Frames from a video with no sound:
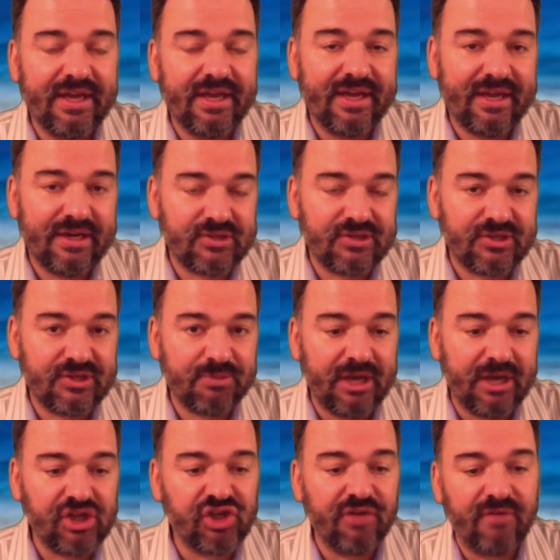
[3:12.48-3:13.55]
and a
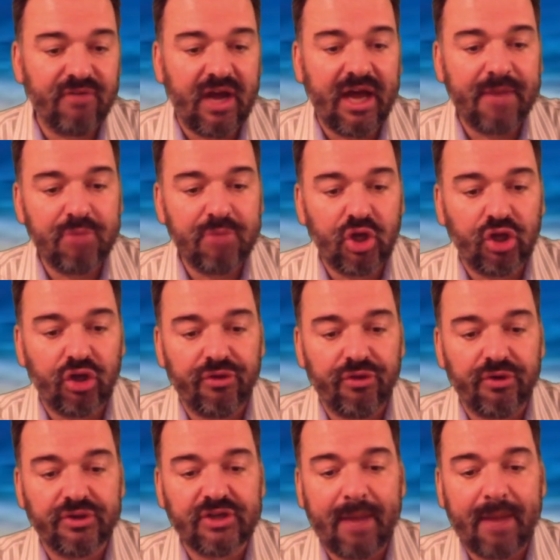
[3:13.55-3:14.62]
suspension. Von Miller,
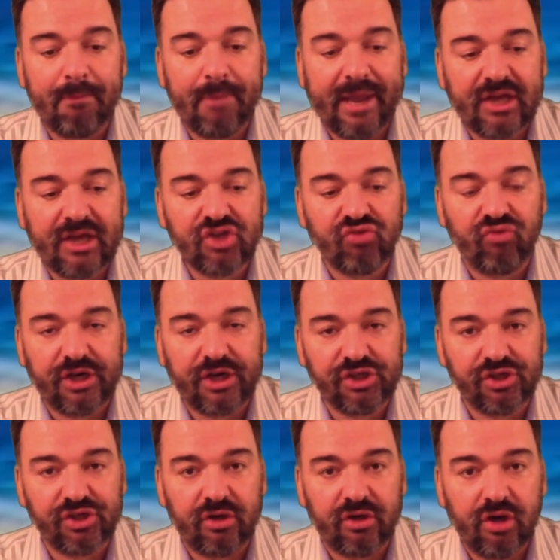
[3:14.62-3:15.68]
their top pass
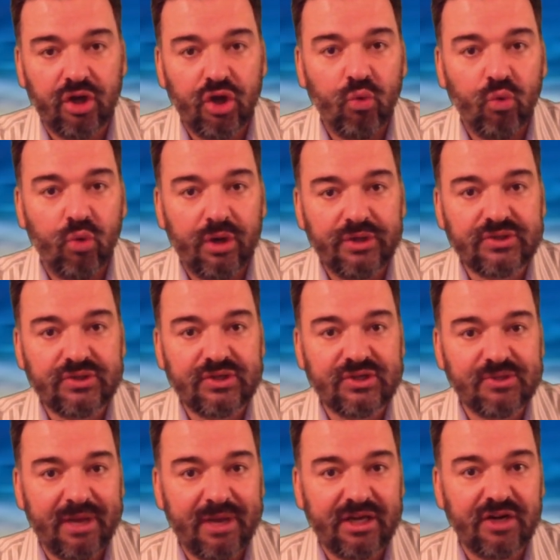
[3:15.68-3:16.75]
rusher, was
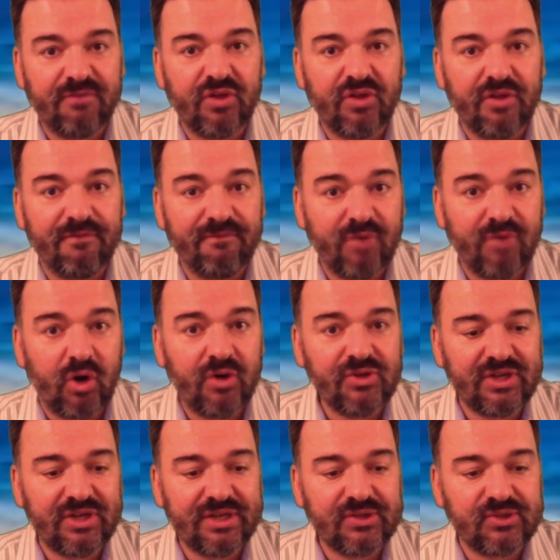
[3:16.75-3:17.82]
suspended for the
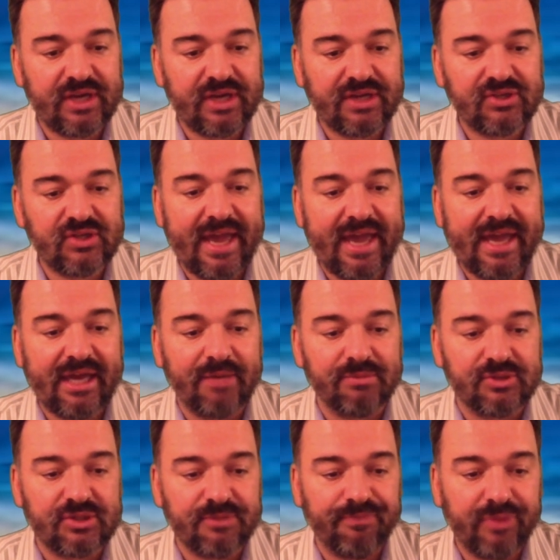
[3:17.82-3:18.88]
first 6
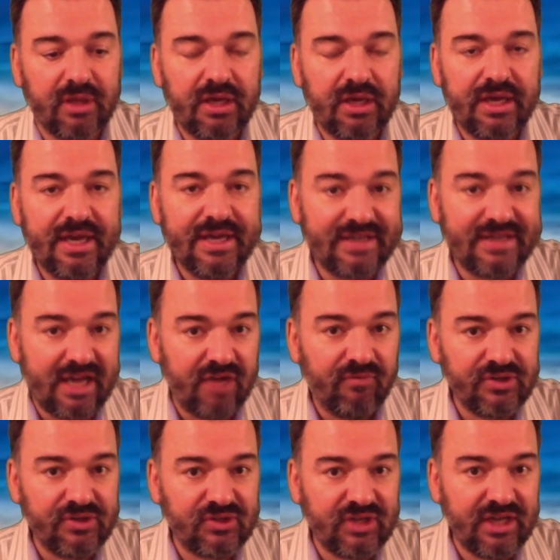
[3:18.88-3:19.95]
games.
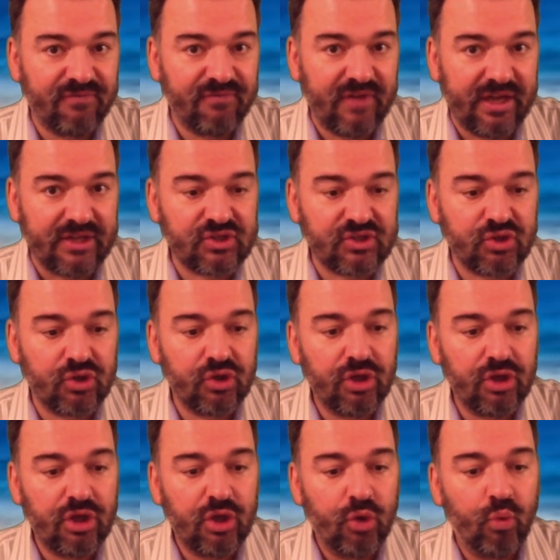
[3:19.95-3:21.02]
Denver's defense,
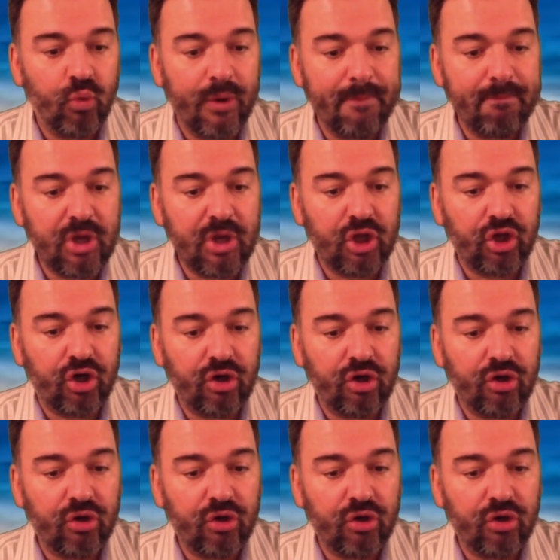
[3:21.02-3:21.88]
when Miller